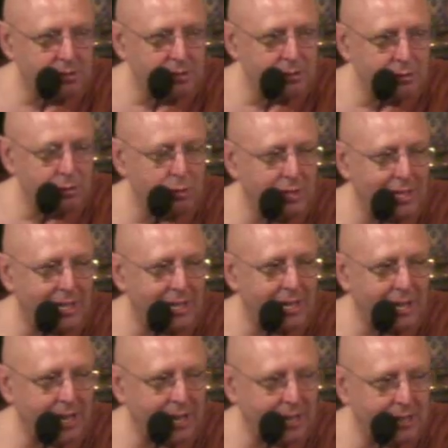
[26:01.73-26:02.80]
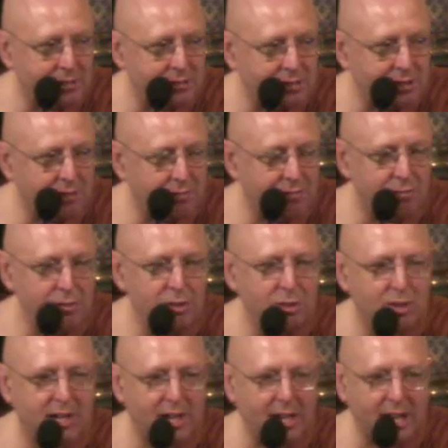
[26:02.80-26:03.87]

you get negative, you get